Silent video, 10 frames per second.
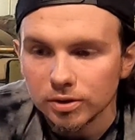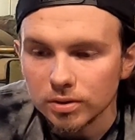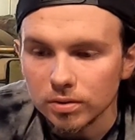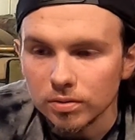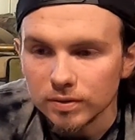
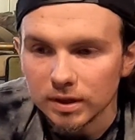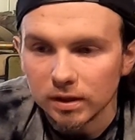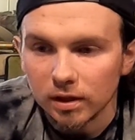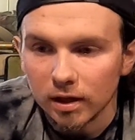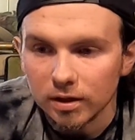to
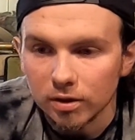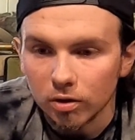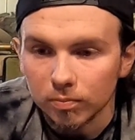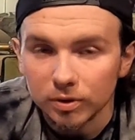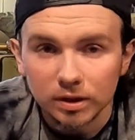sit there
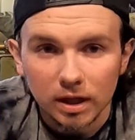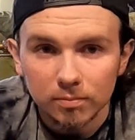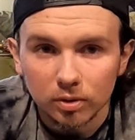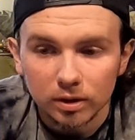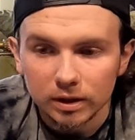and, put the
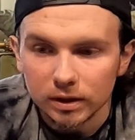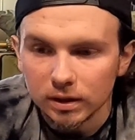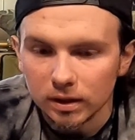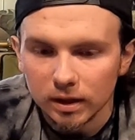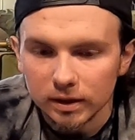ember
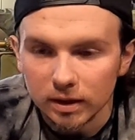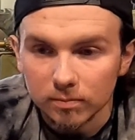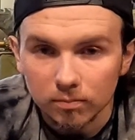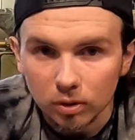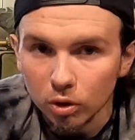in and
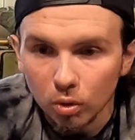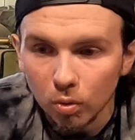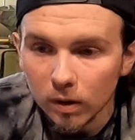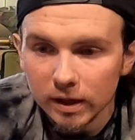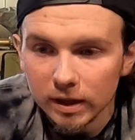then blow
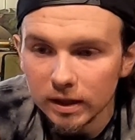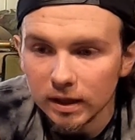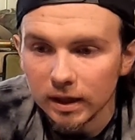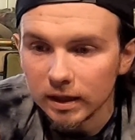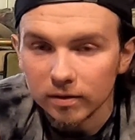away,
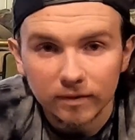and